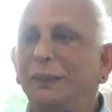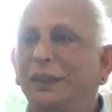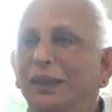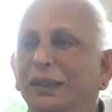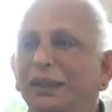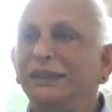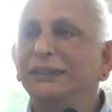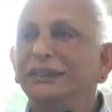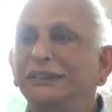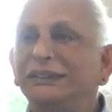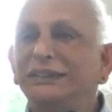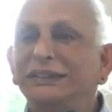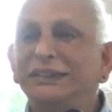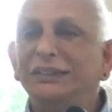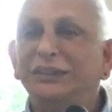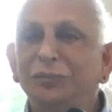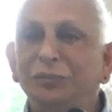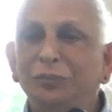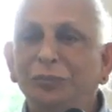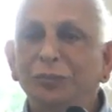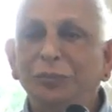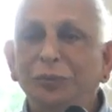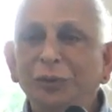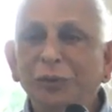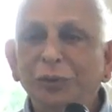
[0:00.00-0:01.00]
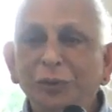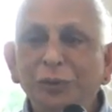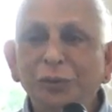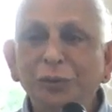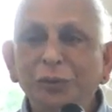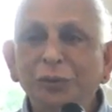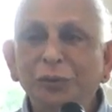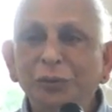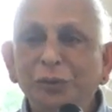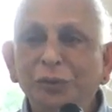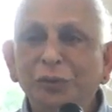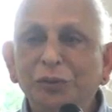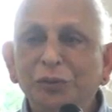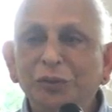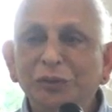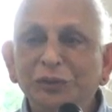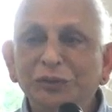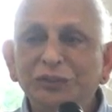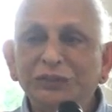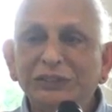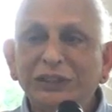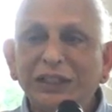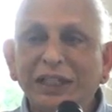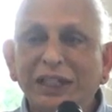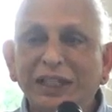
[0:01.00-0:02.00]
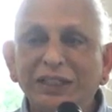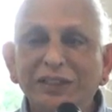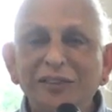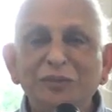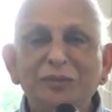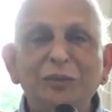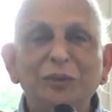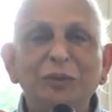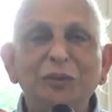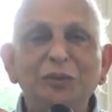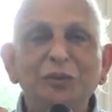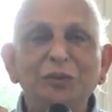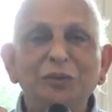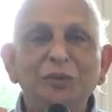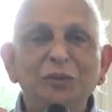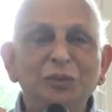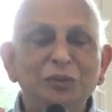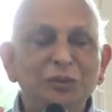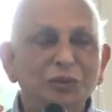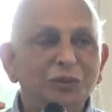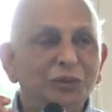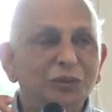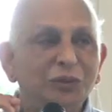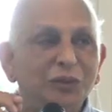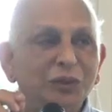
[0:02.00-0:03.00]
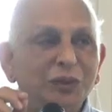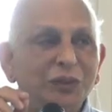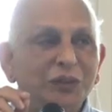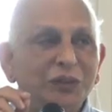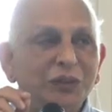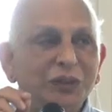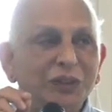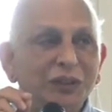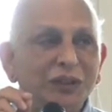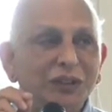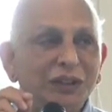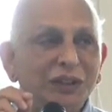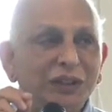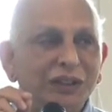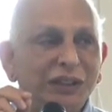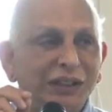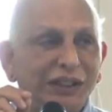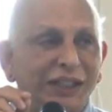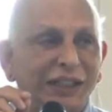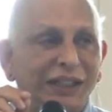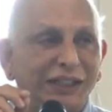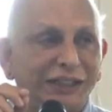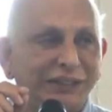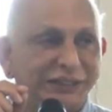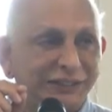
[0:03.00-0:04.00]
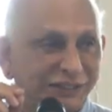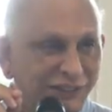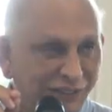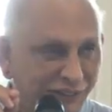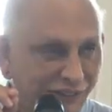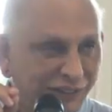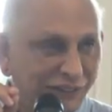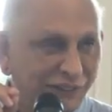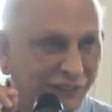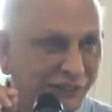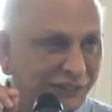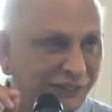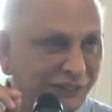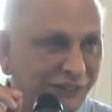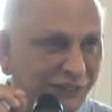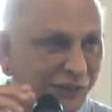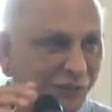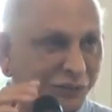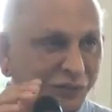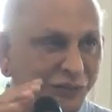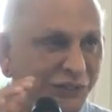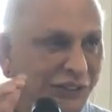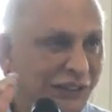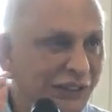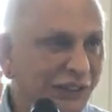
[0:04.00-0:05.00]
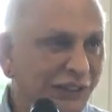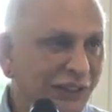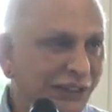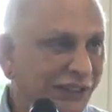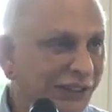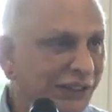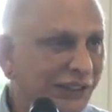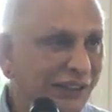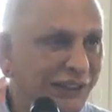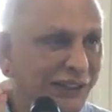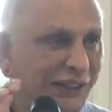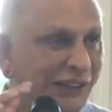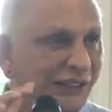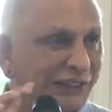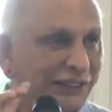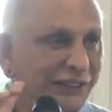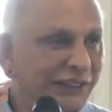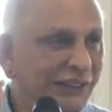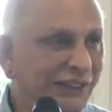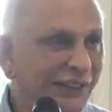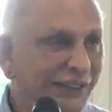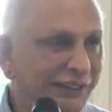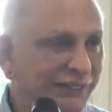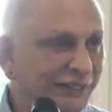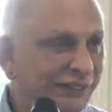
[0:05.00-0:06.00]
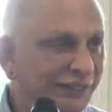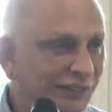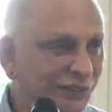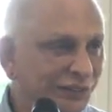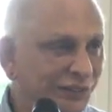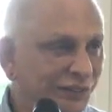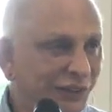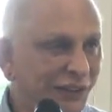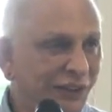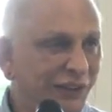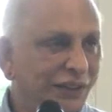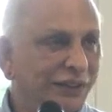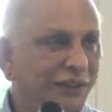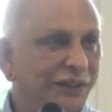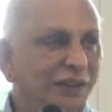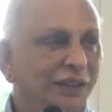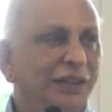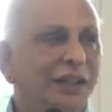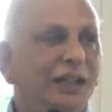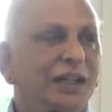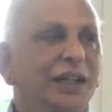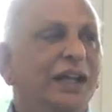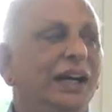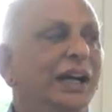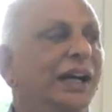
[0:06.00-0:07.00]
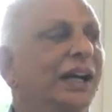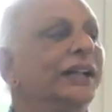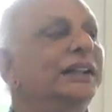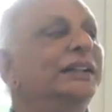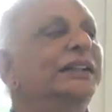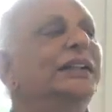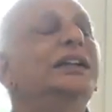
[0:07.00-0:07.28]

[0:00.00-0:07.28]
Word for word: is the blue, sky blue, light, something like a night light, okay? And